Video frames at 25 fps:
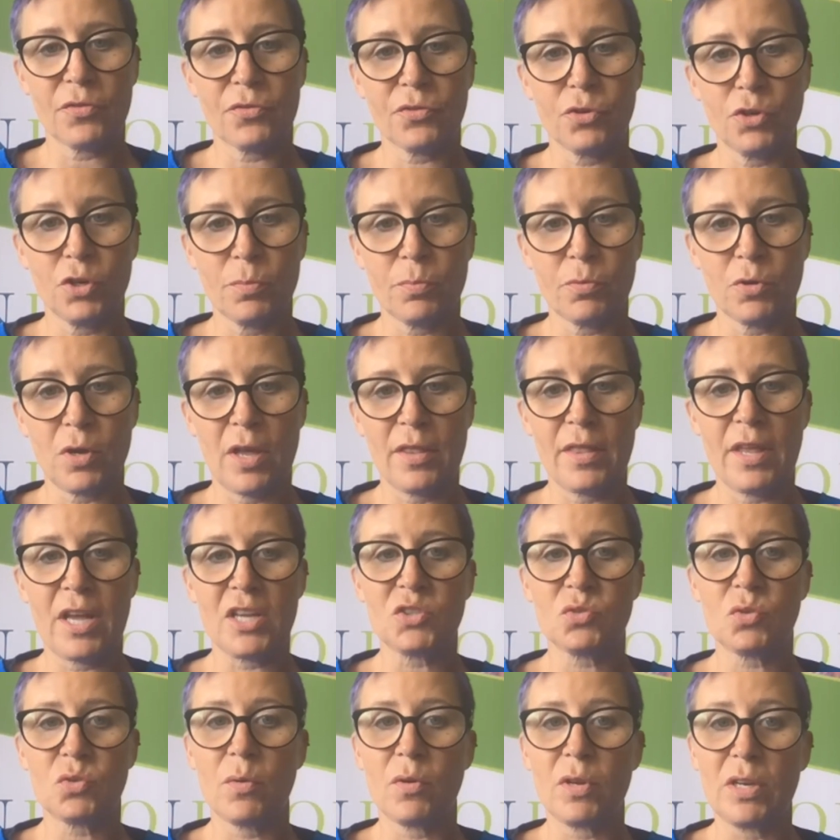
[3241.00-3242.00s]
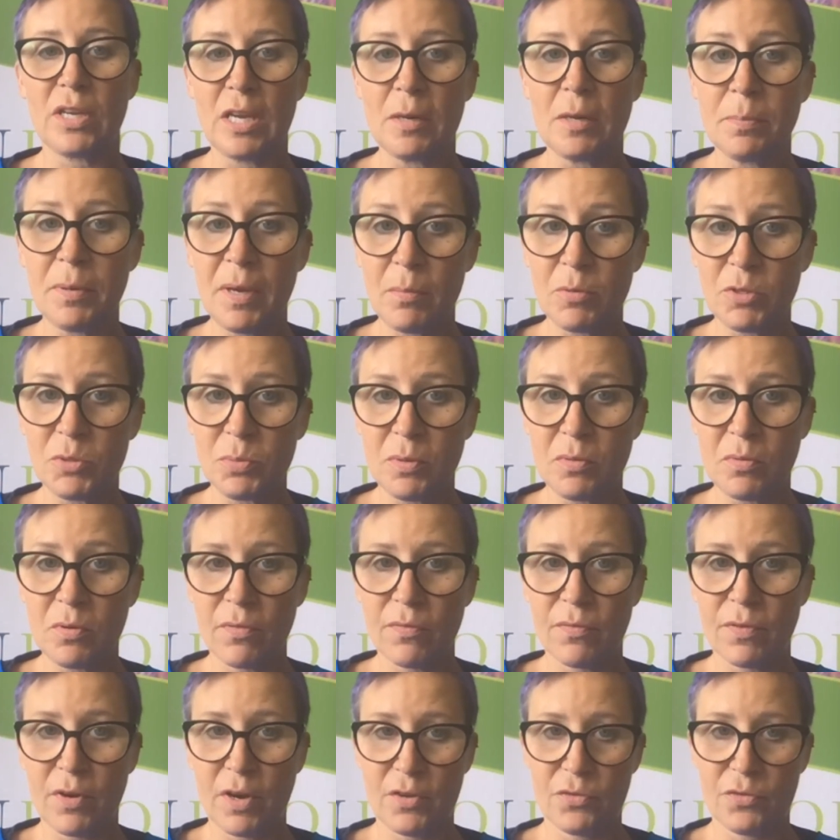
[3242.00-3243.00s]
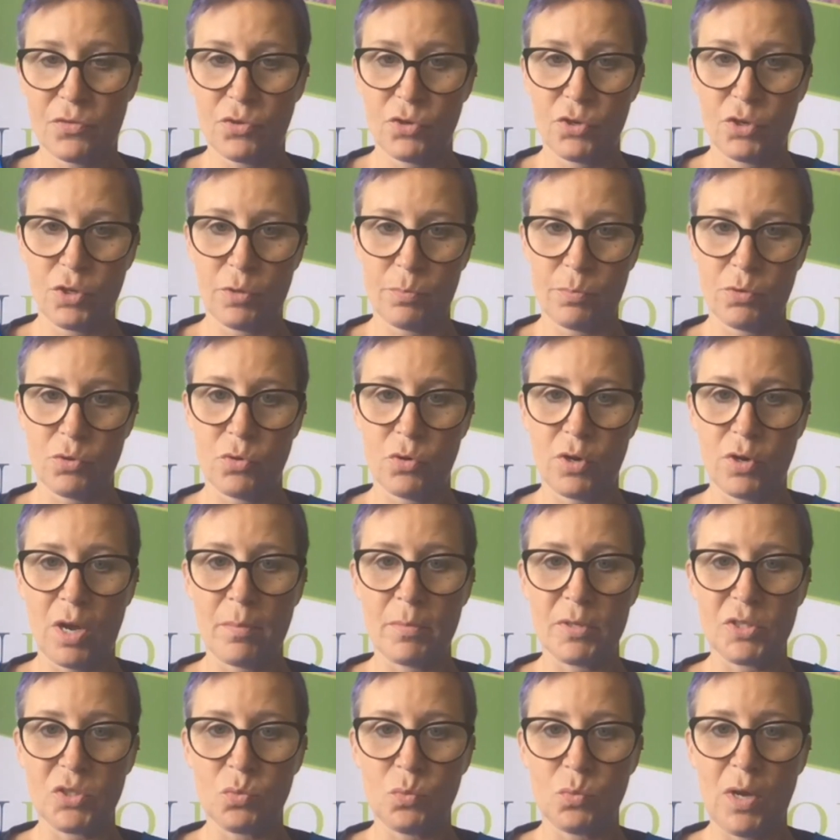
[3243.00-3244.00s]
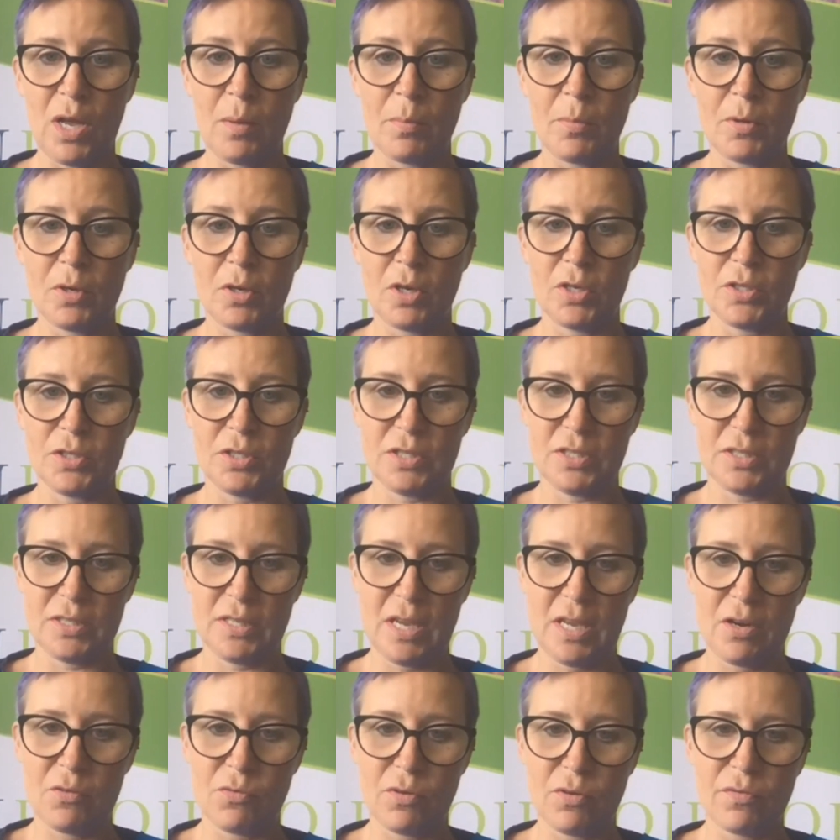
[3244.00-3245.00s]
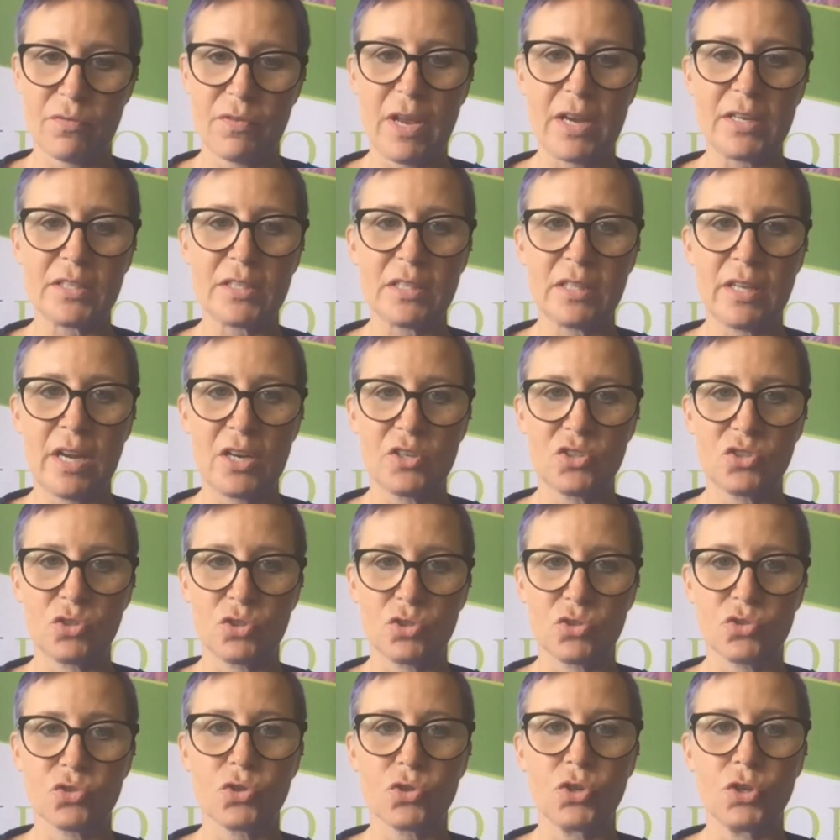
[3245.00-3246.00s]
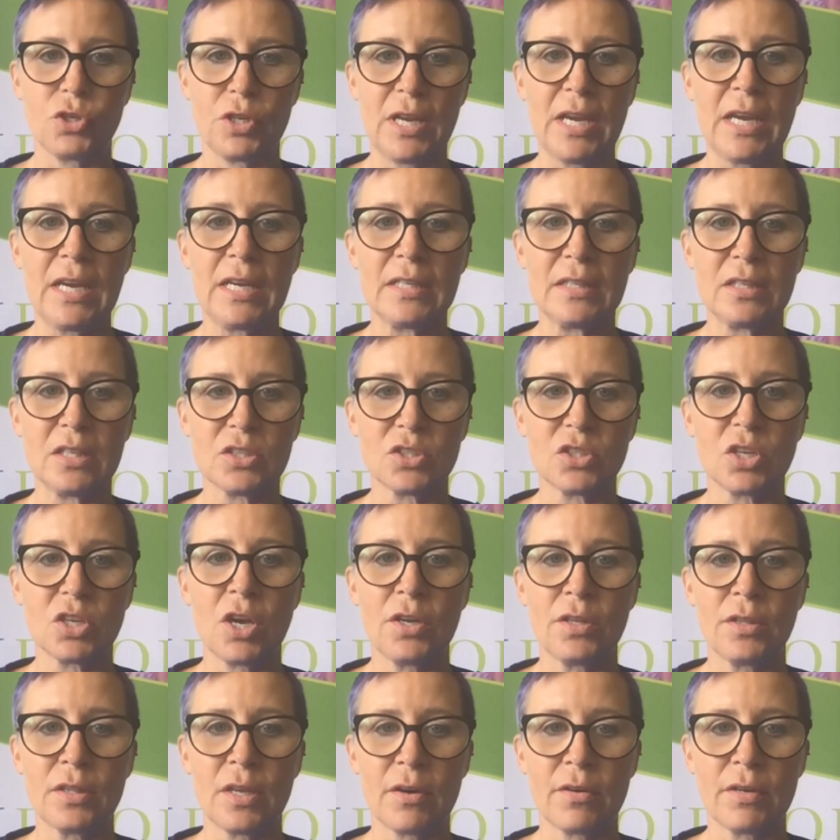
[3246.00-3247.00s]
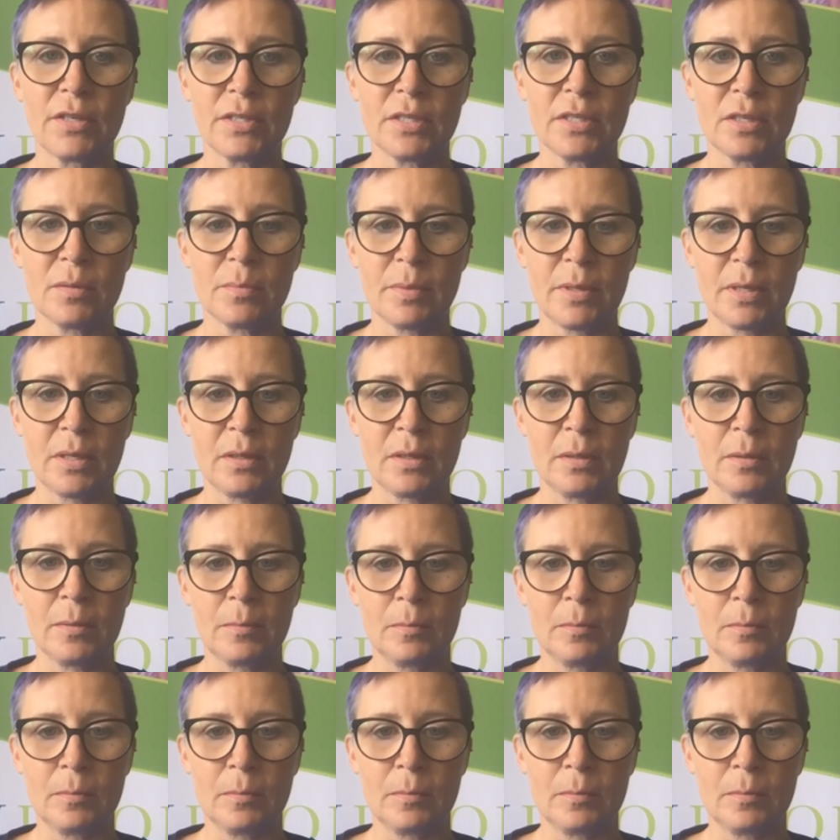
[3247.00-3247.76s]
through, and that's why we need people to be referred through to the program as well, because it's then reflecting the actual true need that's out there, isn't it, Bill?